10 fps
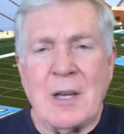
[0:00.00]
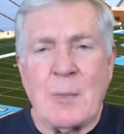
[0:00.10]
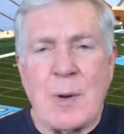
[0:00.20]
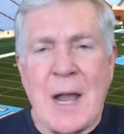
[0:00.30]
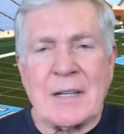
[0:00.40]

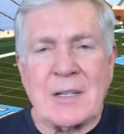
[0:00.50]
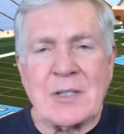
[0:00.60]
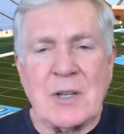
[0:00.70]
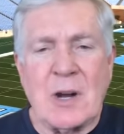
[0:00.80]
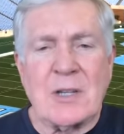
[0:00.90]
practice
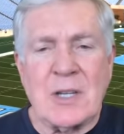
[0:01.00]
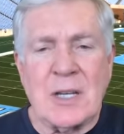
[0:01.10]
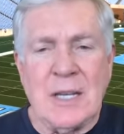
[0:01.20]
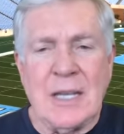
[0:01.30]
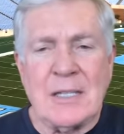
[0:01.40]
starts
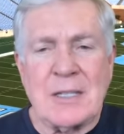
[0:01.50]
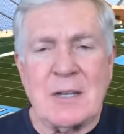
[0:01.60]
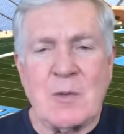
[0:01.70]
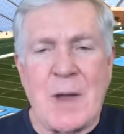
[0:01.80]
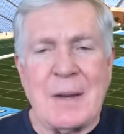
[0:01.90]
at least
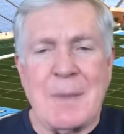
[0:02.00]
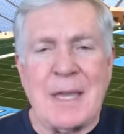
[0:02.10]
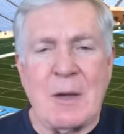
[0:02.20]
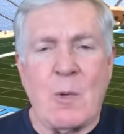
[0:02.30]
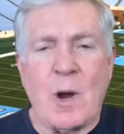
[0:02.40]
and try to
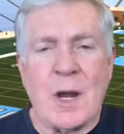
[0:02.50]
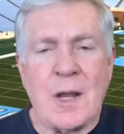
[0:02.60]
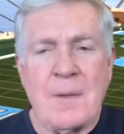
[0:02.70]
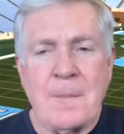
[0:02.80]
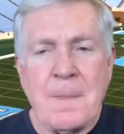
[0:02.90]
make it work
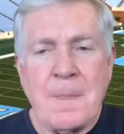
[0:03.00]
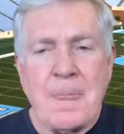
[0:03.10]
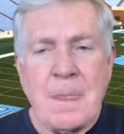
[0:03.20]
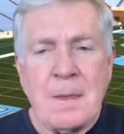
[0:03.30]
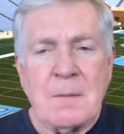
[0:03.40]

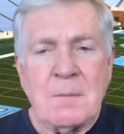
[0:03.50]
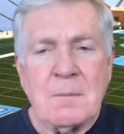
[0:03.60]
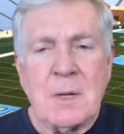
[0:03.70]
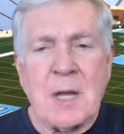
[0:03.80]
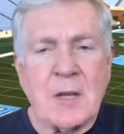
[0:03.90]

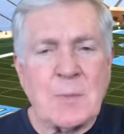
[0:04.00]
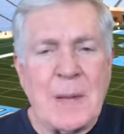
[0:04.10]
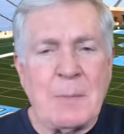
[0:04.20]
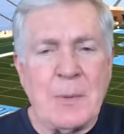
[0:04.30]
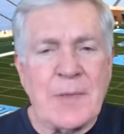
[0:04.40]
because
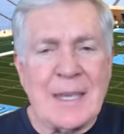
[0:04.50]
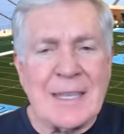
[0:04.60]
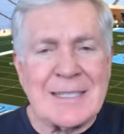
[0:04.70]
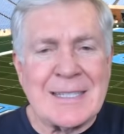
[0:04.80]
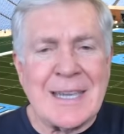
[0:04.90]
people think
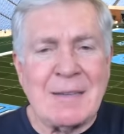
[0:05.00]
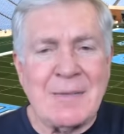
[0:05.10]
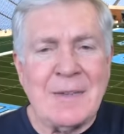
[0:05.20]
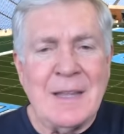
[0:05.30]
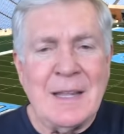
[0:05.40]
it's safe.
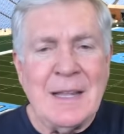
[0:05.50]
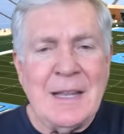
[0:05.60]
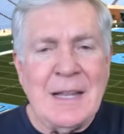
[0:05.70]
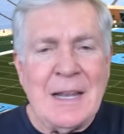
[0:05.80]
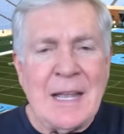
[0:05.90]

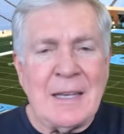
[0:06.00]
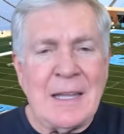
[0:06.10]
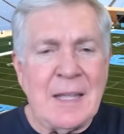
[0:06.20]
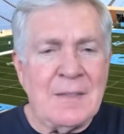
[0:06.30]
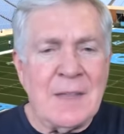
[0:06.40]
And
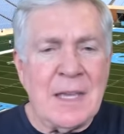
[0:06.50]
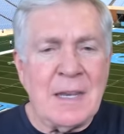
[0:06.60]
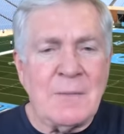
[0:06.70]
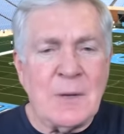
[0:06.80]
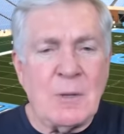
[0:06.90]
and
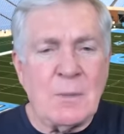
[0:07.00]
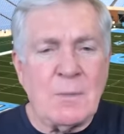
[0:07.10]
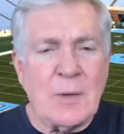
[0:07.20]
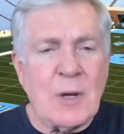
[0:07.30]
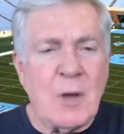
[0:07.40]
then if you
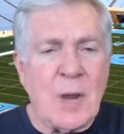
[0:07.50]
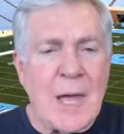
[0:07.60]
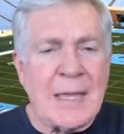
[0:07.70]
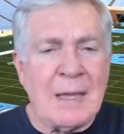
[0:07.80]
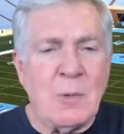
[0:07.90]
if you don't
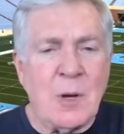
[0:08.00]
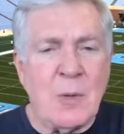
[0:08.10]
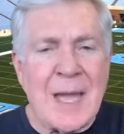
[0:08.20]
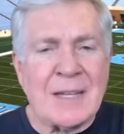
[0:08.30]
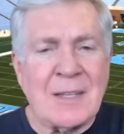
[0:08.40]
like it, we'll go
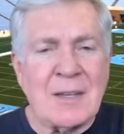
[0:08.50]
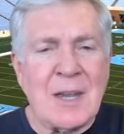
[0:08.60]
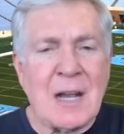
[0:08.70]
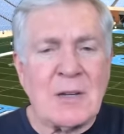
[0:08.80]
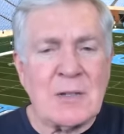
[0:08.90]
back to the
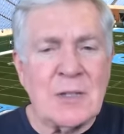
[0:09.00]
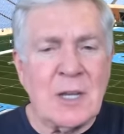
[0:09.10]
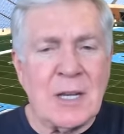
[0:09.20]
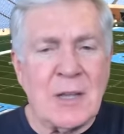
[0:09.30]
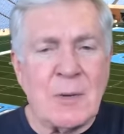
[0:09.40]
doctors and
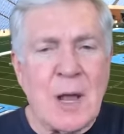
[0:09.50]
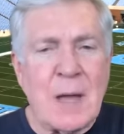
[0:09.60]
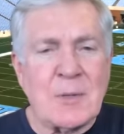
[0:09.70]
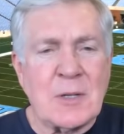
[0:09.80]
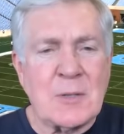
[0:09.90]
look at other
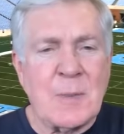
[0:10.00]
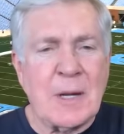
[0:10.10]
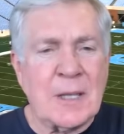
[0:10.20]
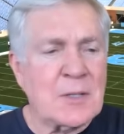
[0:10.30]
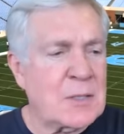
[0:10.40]
options. But
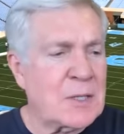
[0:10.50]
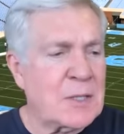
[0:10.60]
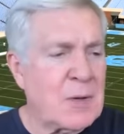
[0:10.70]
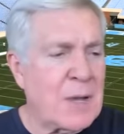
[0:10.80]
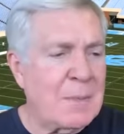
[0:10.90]
let's let's
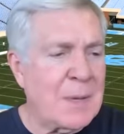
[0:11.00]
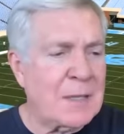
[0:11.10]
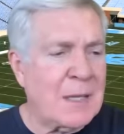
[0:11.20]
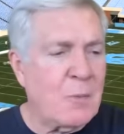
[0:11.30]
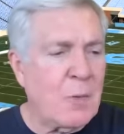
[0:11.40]
try to
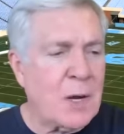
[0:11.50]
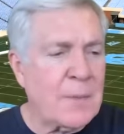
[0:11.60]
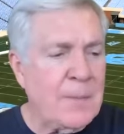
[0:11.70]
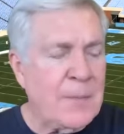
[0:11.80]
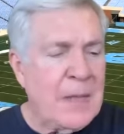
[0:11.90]
make that work.
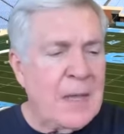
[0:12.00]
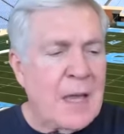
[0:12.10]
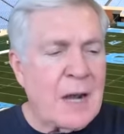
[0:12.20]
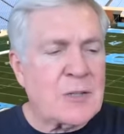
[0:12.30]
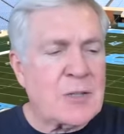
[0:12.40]

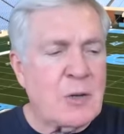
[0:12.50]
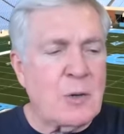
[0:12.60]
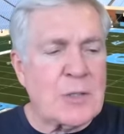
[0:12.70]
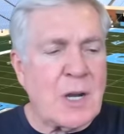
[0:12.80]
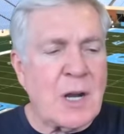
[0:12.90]
Our
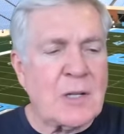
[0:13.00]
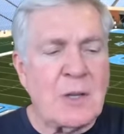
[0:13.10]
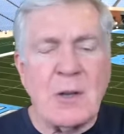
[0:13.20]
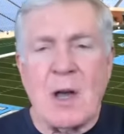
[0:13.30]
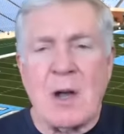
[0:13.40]
school starts
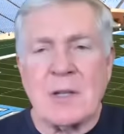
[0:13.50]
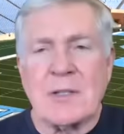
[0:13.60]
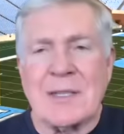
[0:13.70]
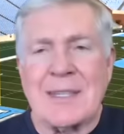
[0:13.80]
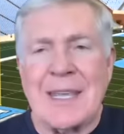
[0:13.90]
on August
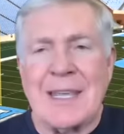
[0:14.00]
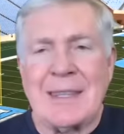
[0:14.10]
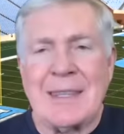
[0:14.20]
the 10th,